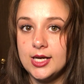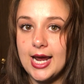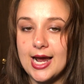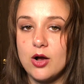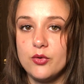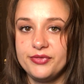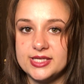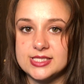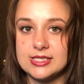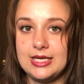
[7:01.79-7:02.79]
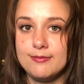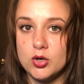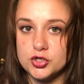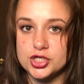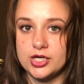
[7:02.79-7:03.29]
how this
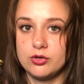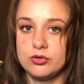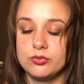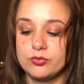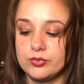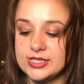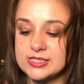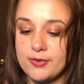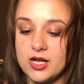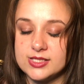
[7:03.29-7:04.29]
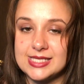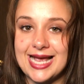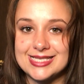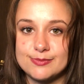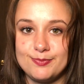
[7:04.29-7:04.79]
emotional response
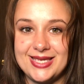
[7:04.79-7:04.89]
has